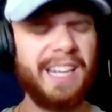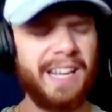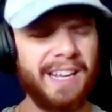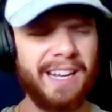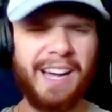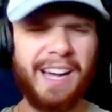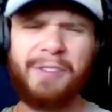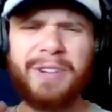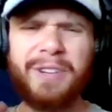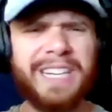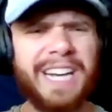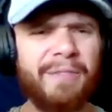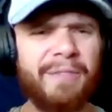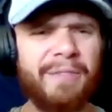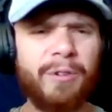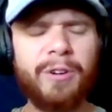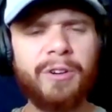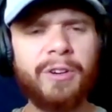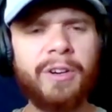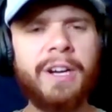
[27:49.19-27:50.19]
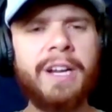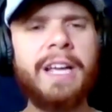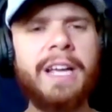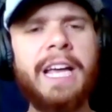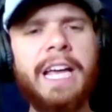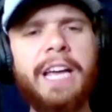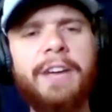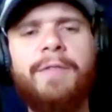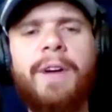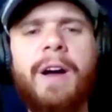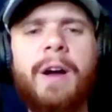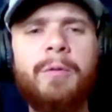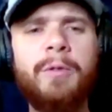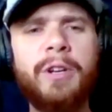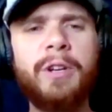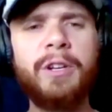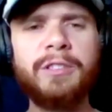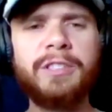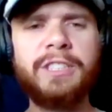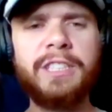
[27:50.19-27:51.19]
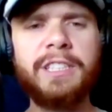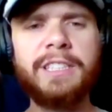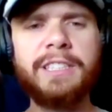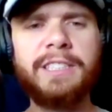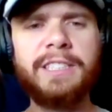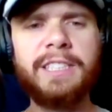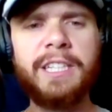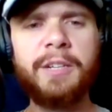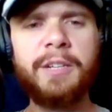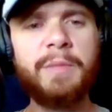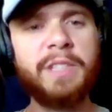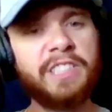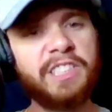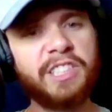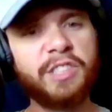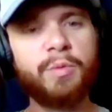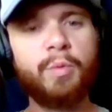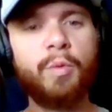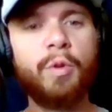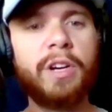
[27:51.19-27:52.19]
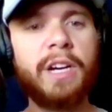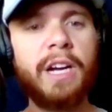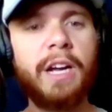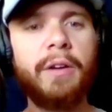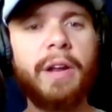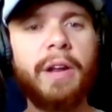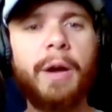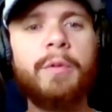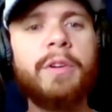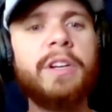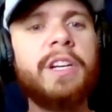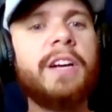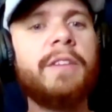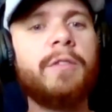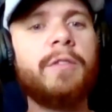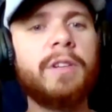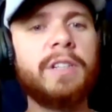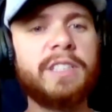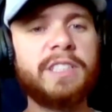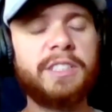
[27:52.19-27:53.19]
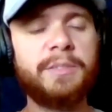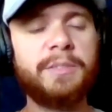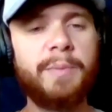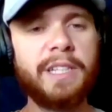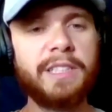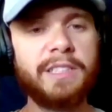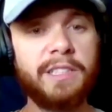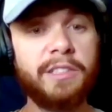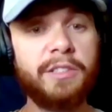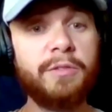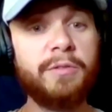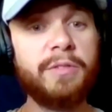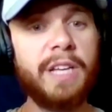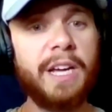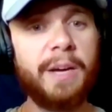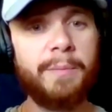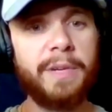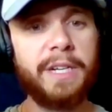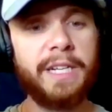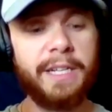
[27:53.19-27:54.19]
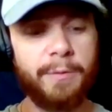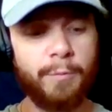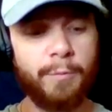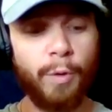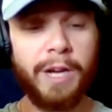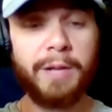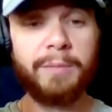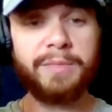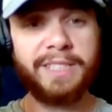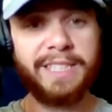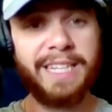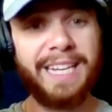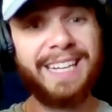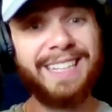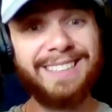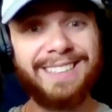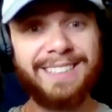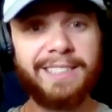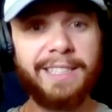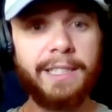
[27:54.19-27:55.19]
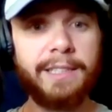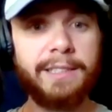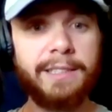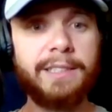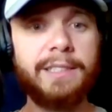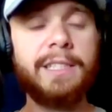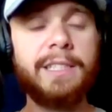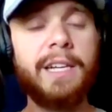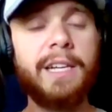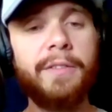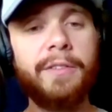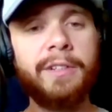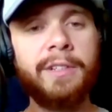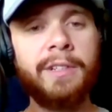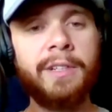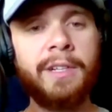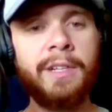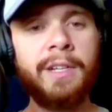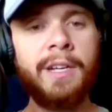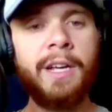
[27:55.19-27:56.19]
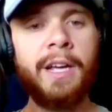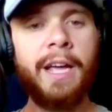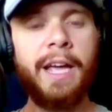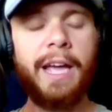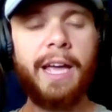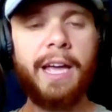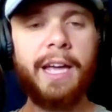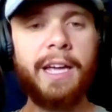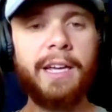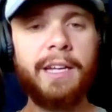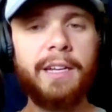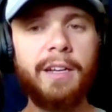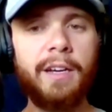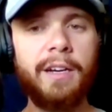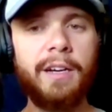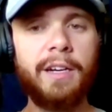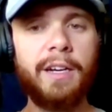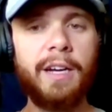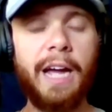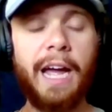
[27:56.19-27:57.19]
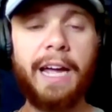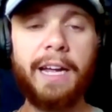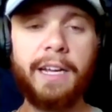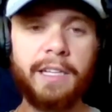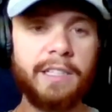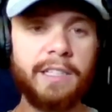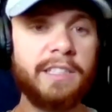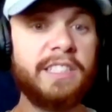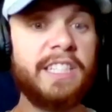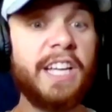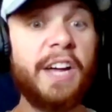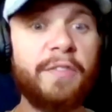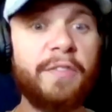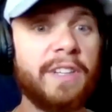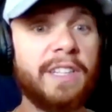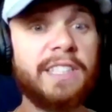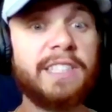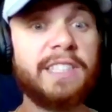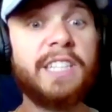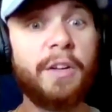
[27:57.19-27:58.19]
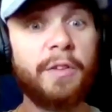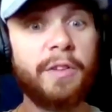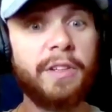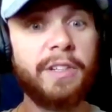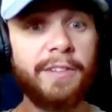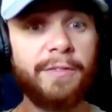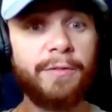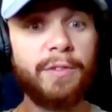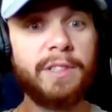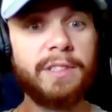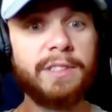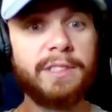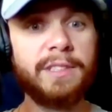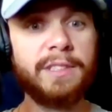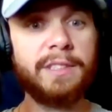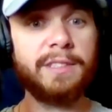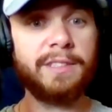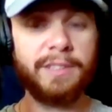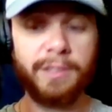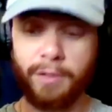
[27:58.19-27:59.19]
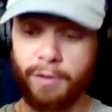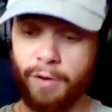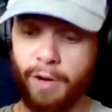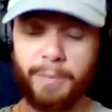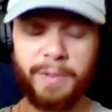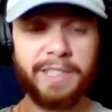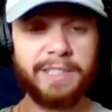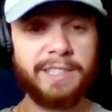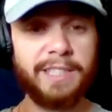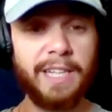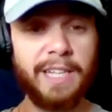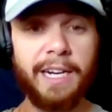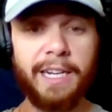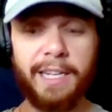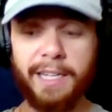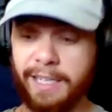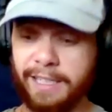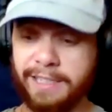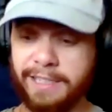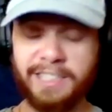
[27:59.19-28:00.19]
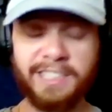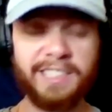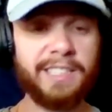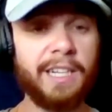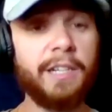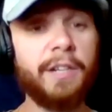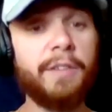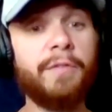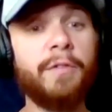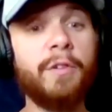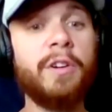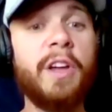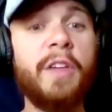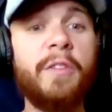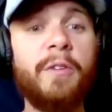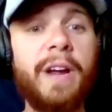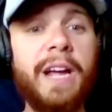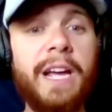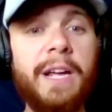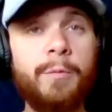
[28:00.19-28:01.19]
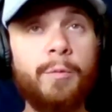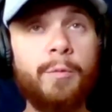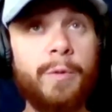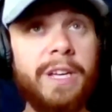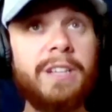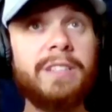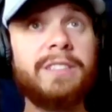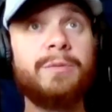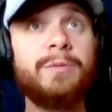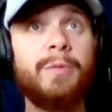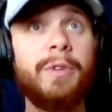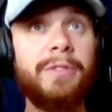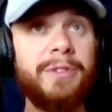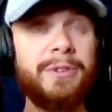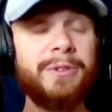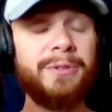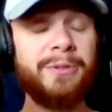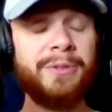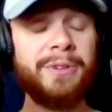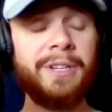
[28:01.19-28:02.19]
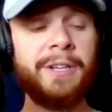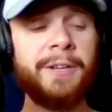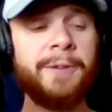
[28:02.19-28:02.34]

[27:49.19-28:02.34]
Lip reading: I would never, if I would go to the gym and just work out, I would never expect to do that many reps and sets together. And I could definitely tell the difference. So I'm excited. I just signed up for another 8 weeks with you.